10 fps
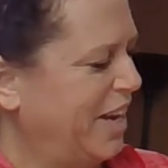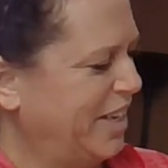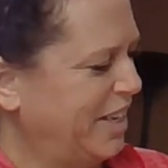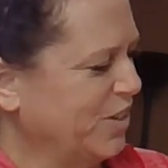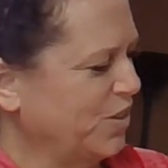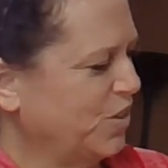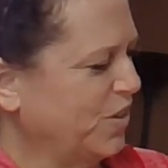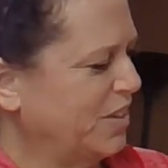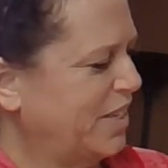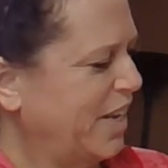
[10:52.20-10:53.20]
And here's
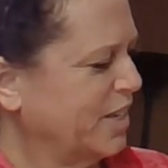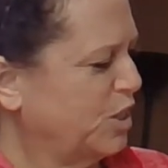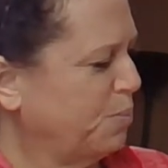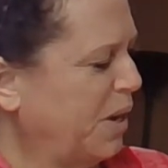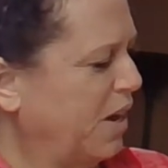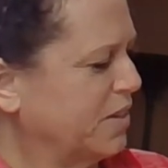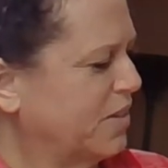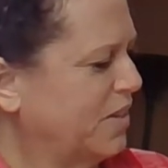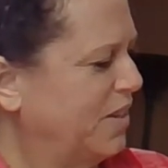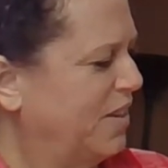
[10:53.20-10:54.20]
our text
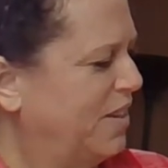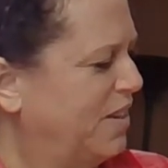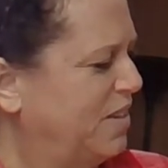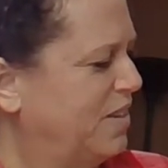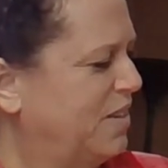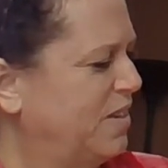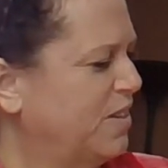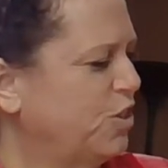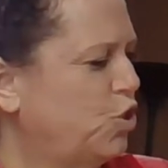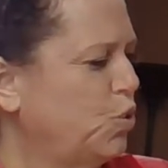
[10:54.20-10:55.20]
box.
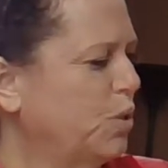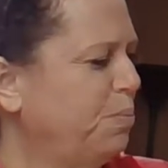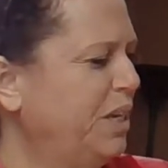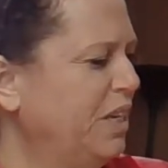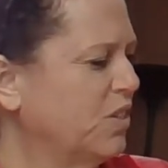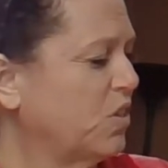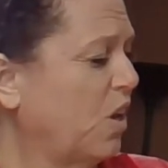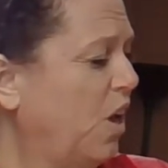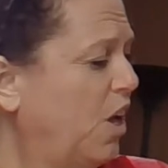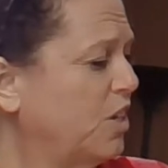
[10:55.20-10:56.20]
The jewel beetles
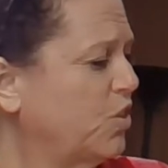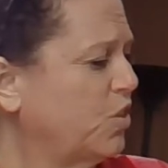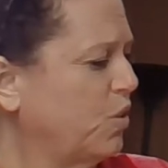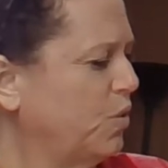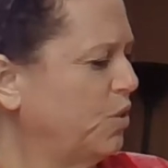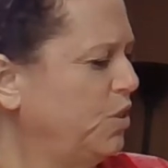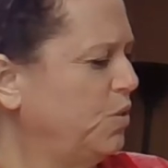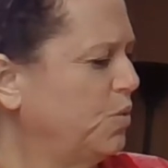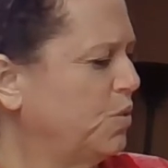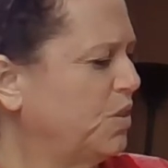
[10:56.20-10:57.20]
also
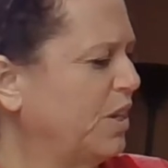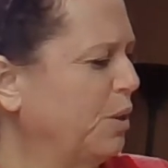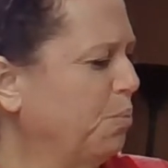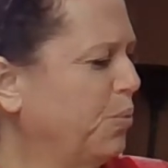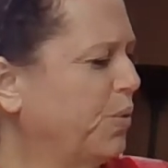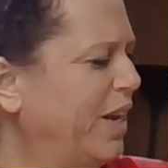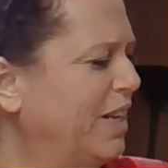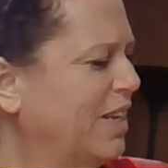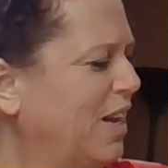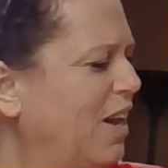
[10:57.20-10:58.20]
use their
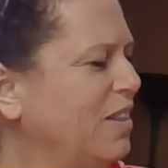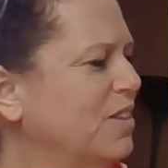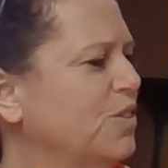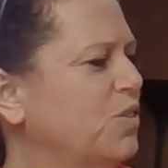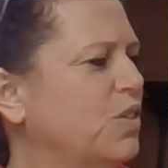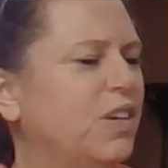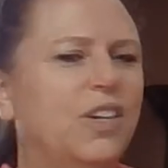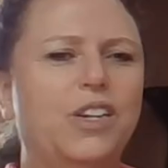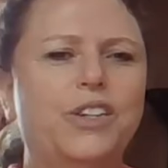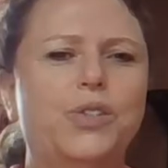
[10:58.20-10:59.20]
bright colors
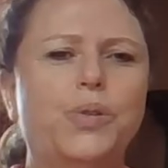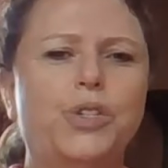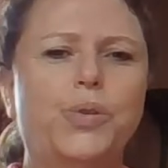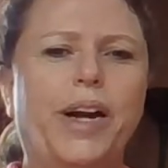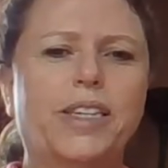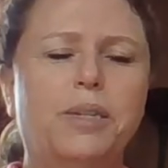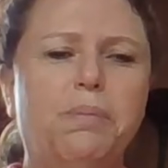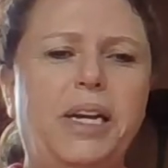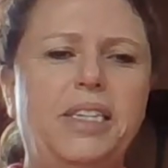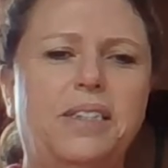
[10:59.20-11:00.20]
to attract a
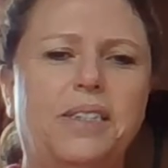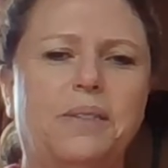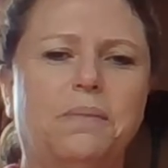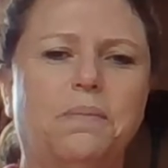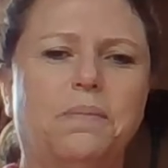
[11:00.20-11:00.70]
mate.